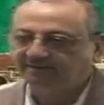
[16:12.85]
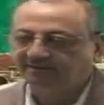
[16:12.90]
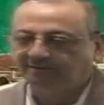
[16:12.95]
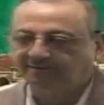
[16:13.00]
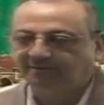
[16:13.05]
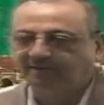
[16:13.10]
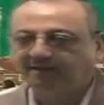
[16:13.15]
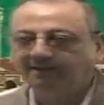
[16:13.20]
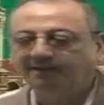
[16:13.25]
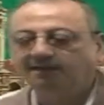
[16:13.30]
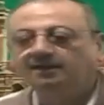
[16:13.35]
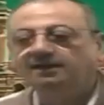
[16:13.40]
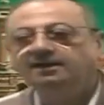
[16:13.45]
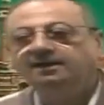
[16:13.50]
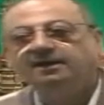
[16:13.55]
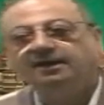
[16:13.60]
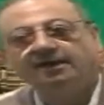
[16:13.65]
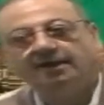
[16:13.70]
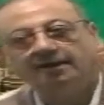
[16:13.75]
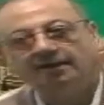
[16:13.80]
Okay?
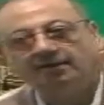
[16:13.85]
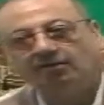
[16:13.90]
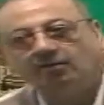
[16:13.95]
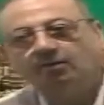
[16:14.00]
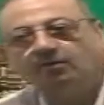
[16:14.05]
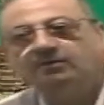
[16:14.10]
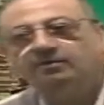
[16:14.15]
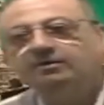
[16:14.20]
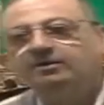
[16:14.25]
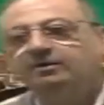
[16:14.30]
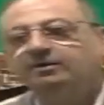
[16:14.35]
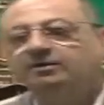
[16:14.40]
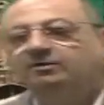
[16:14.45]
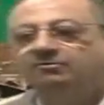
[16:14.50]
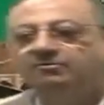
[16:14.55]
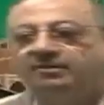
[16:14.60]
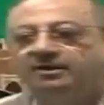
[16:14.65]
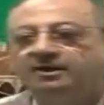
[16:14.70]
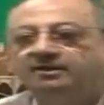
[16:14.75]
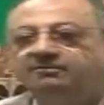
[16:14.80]
And
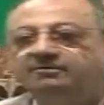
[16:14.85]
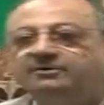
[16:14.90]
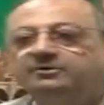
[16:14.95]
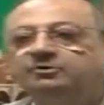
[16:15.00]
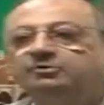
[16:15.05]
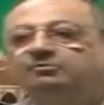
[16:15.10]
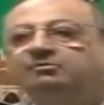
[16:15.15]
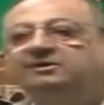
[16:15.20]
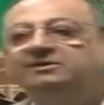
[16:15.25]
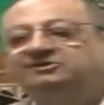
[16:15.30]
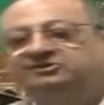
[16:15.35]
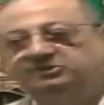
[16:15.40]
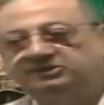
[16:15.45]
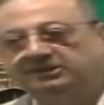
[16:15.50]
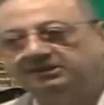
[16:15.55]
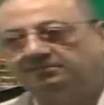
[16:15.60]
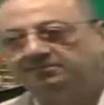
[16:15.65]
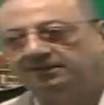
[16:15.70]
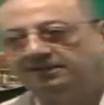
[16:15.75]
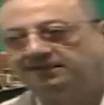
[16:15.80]
whenever you will
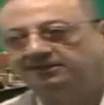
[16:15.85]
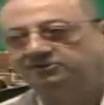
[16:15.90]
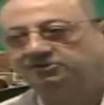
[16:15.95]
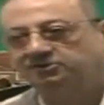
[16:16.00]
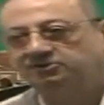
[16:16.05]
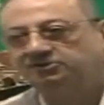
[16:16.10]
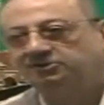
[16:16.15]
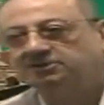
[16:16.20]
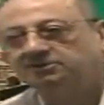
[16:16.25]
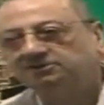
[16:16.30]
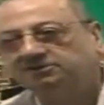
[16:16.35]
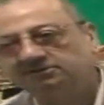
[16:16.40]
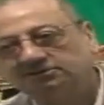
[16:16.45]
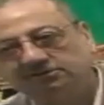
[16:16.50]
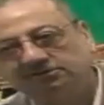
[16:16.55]
see, brothers and sisters,